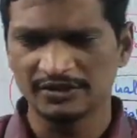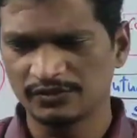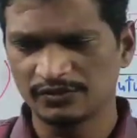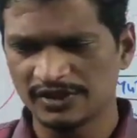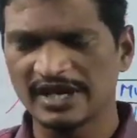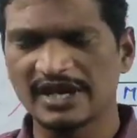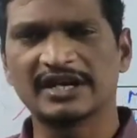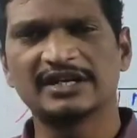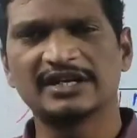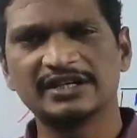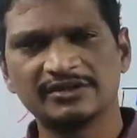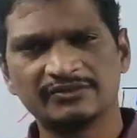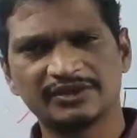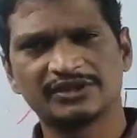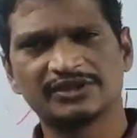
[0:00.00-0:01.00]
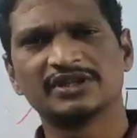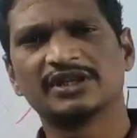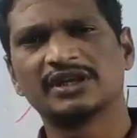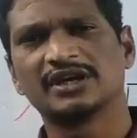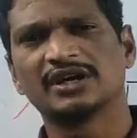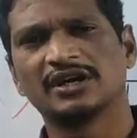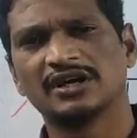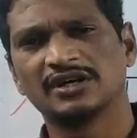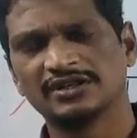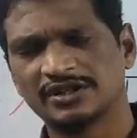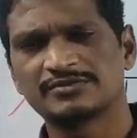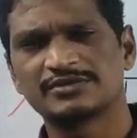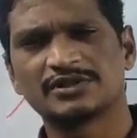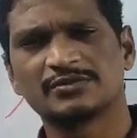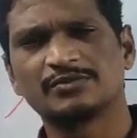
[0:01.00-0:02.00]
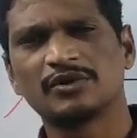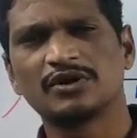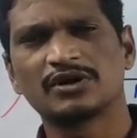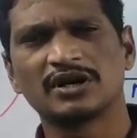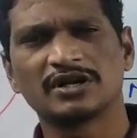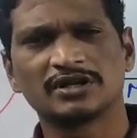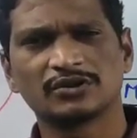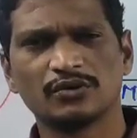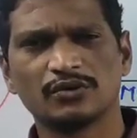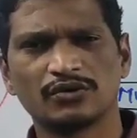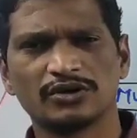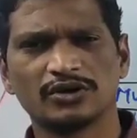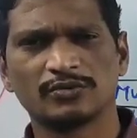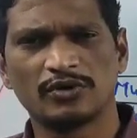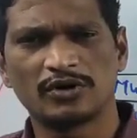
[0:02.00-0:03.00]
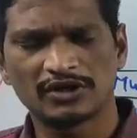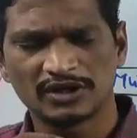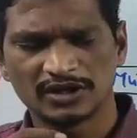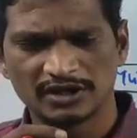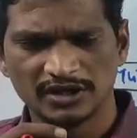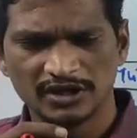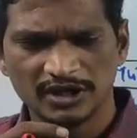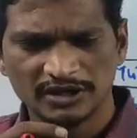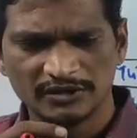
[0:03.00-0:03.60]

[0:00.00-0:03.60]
if we add it within the thumbs up bottle or the coconut bottle,